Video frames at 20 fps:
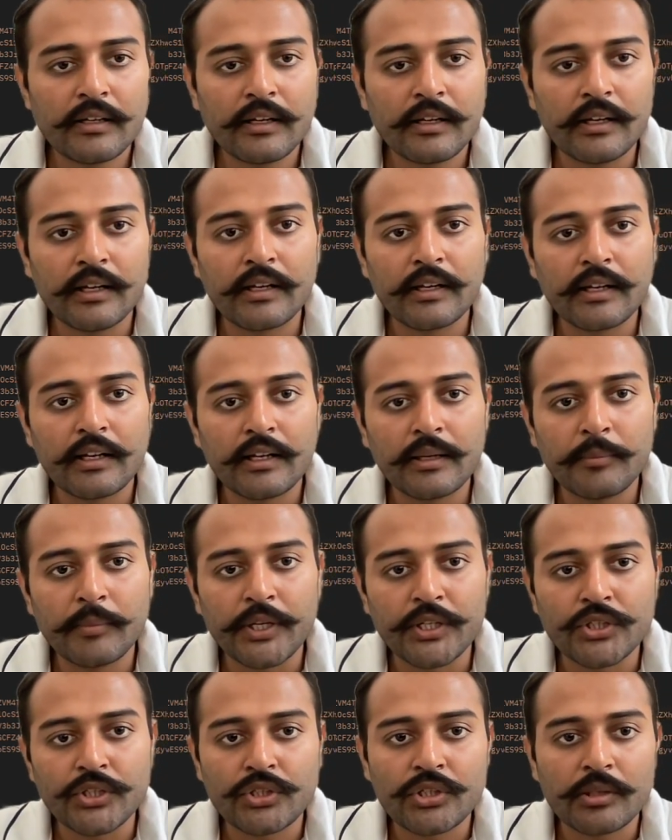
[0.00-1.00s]
and I'll
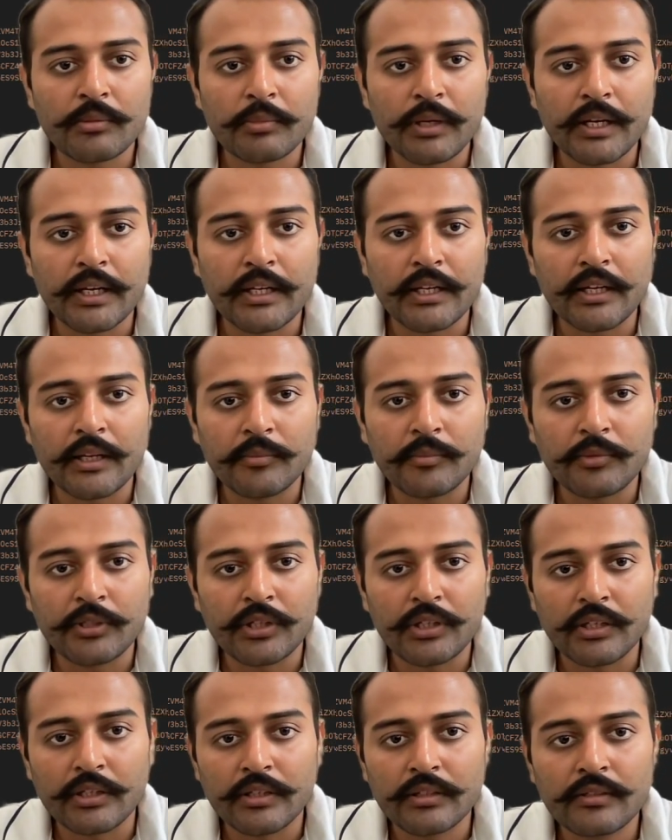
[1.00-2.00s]
mention my name
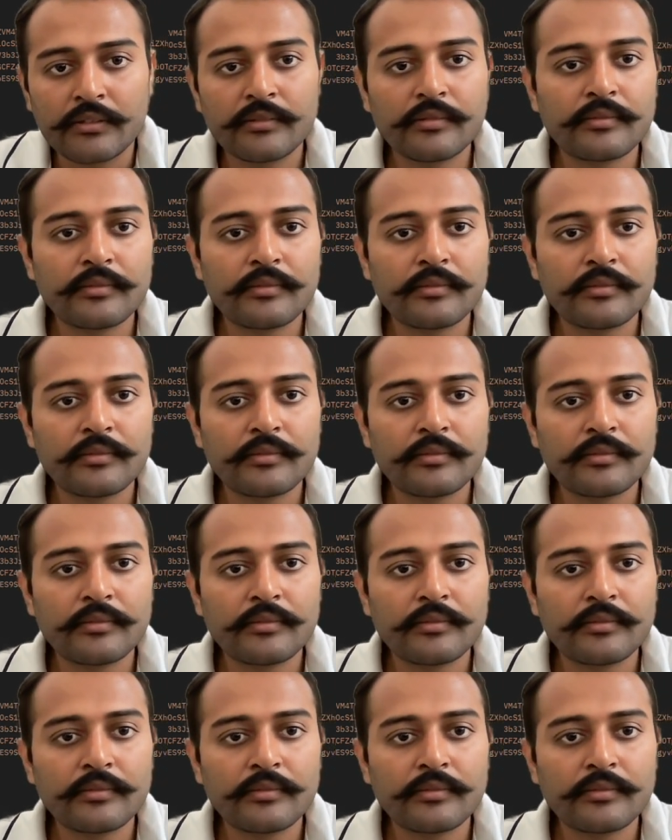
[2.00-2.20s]
here.